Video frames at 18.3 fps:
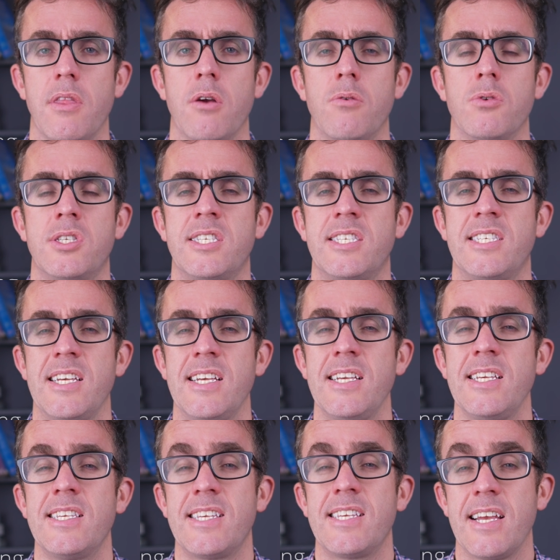There was
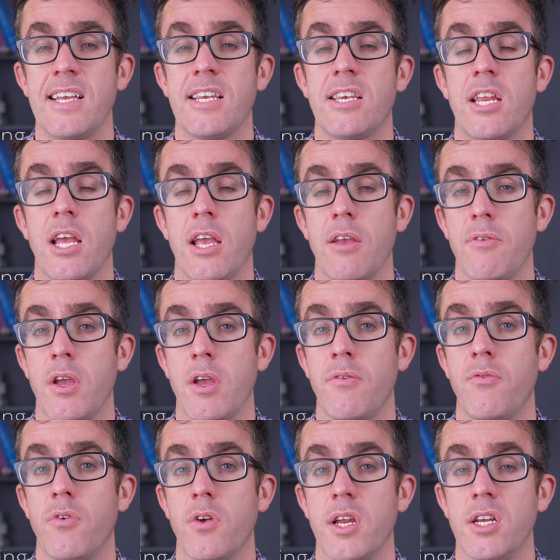
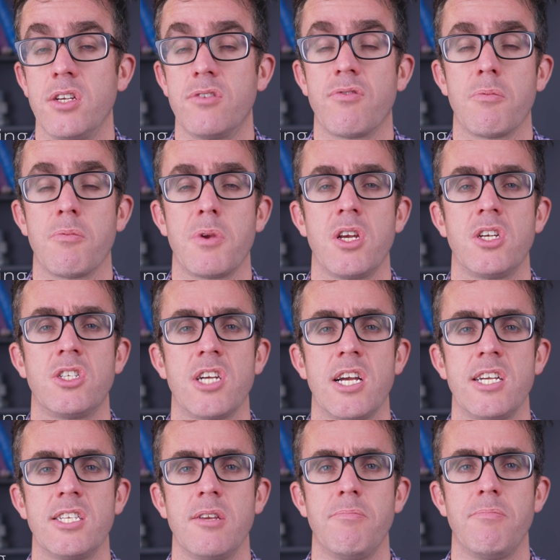CCTV footage from an
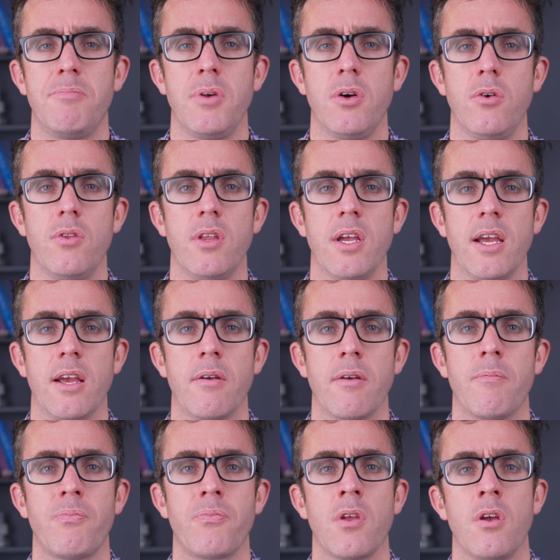adjacent
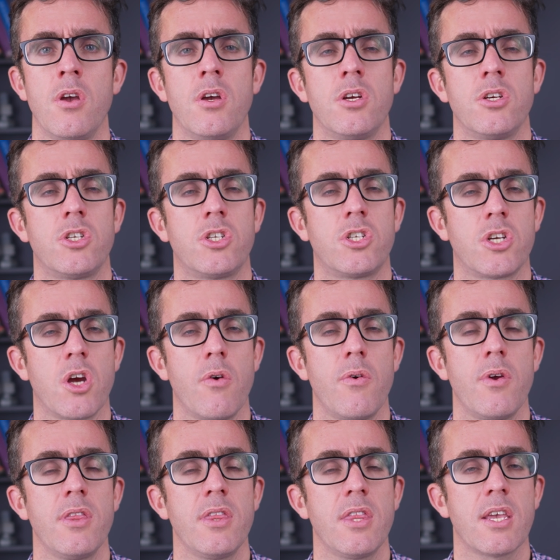building
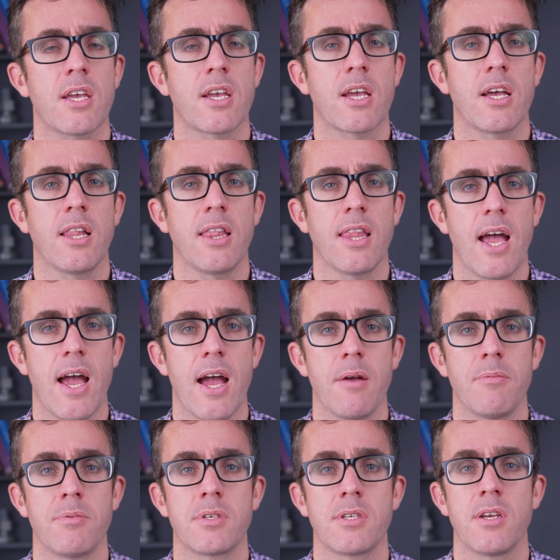showing the
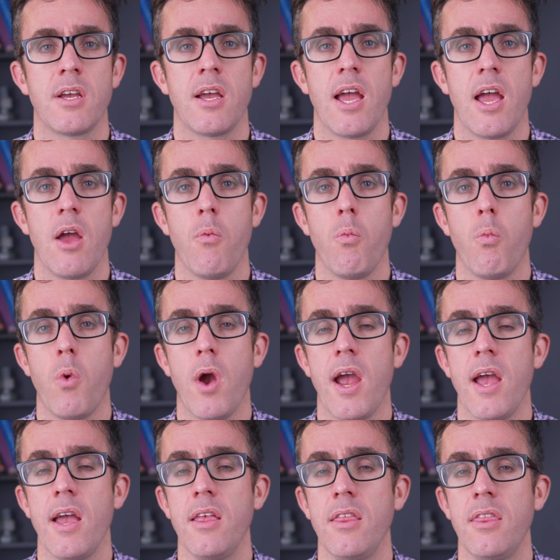collapse and
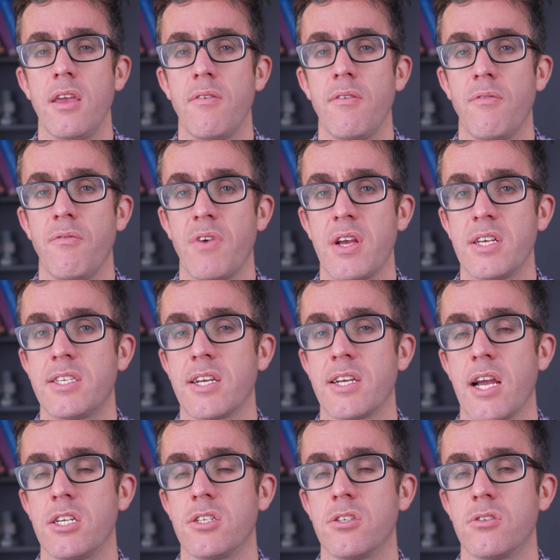where the
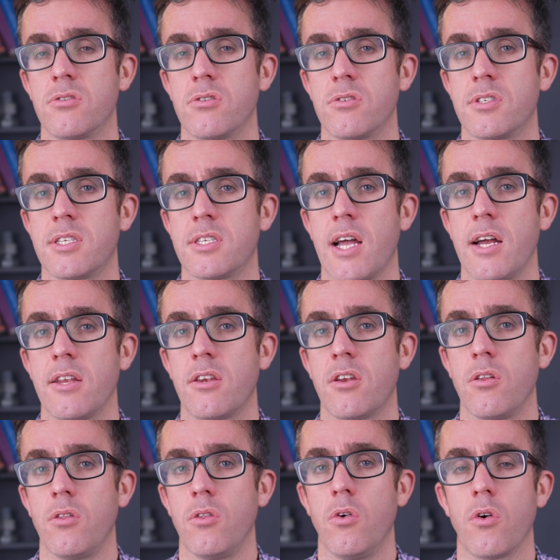investigation should start
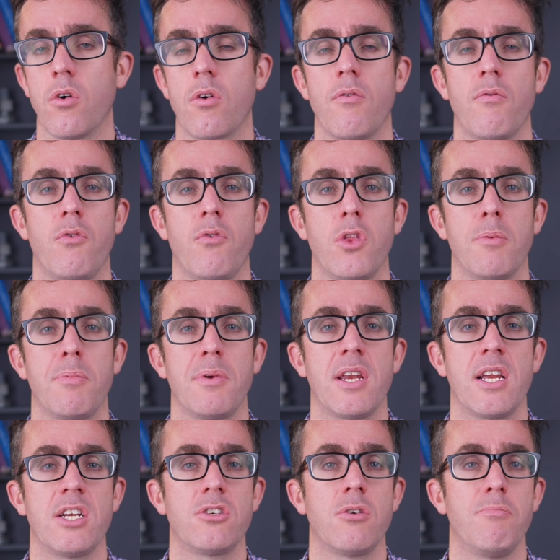to look for the
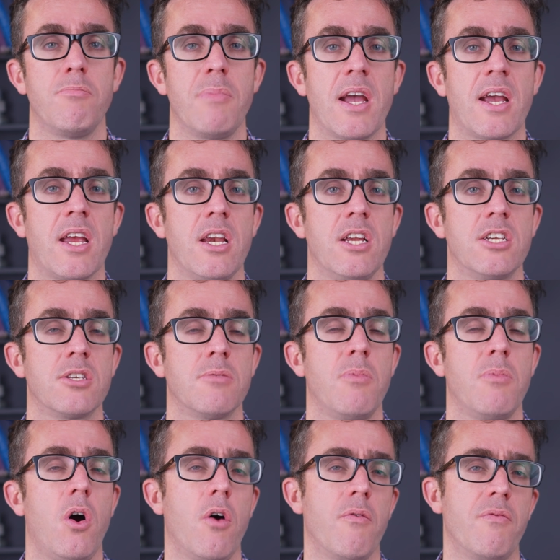potential
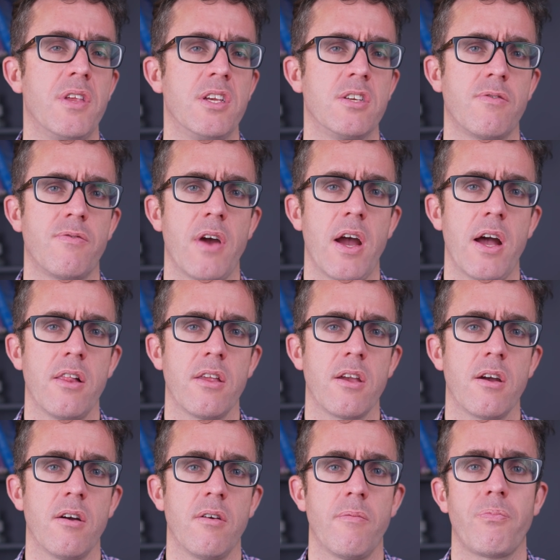mechanism of this
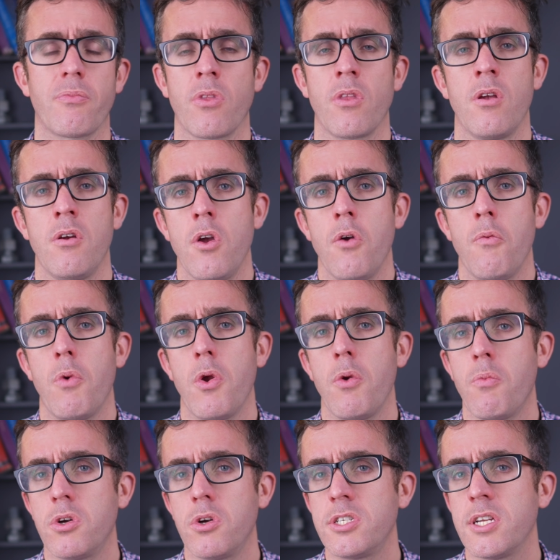failure.
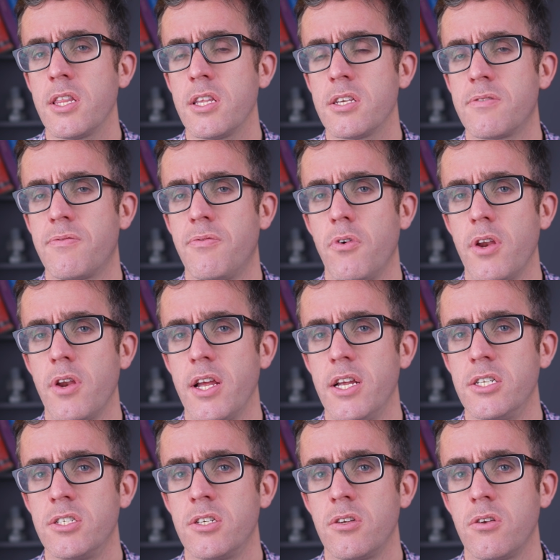When watching this
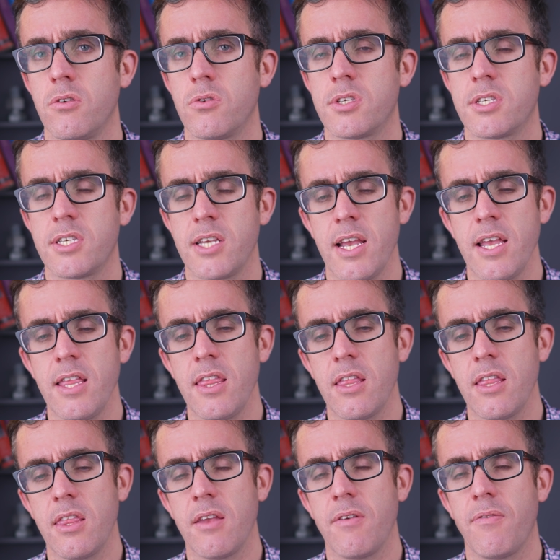footage, you'll see
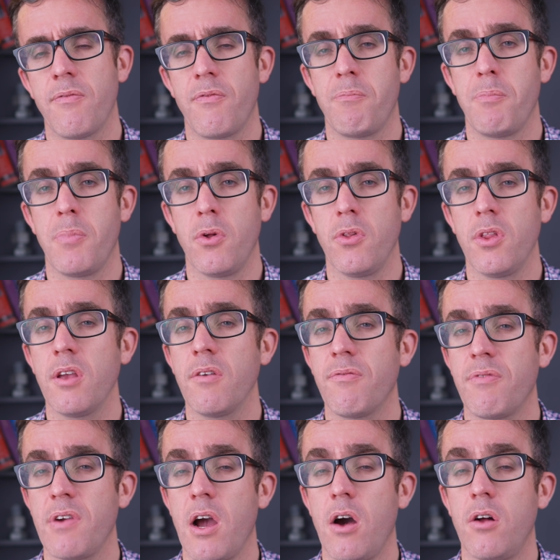that the building
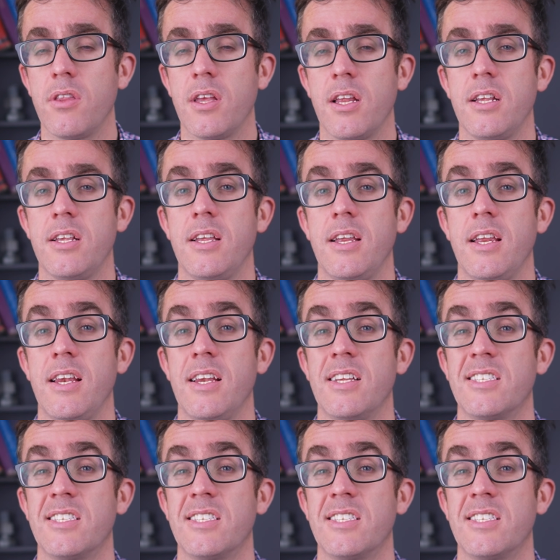failed in